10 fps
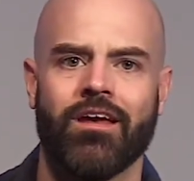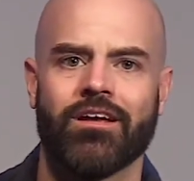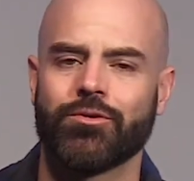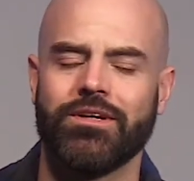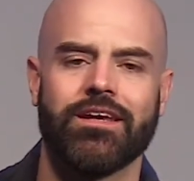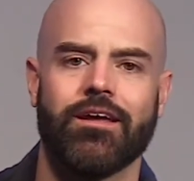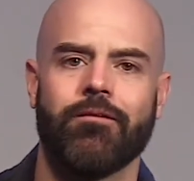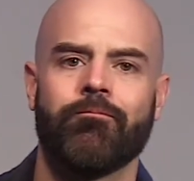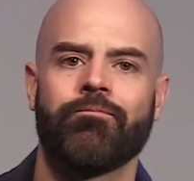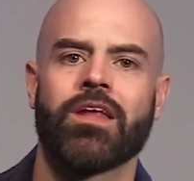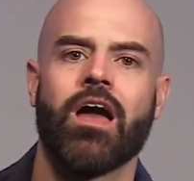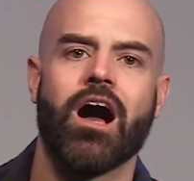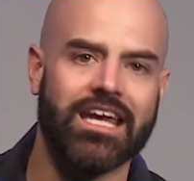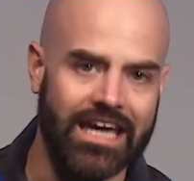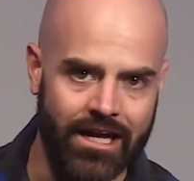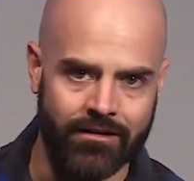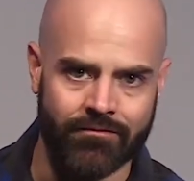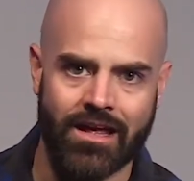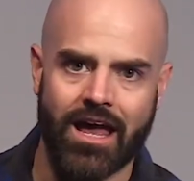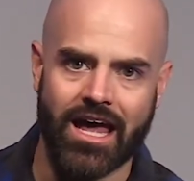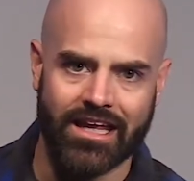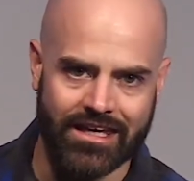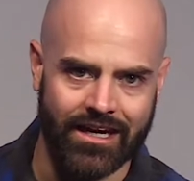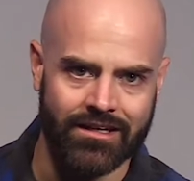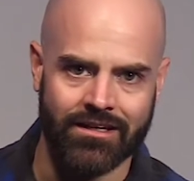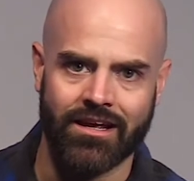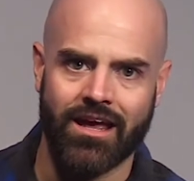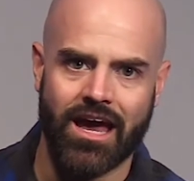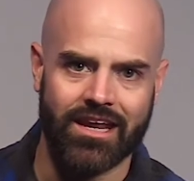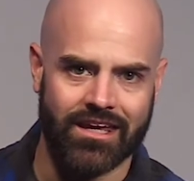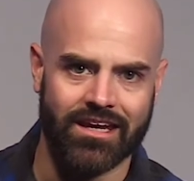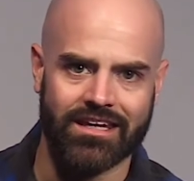So he did, again and again and again,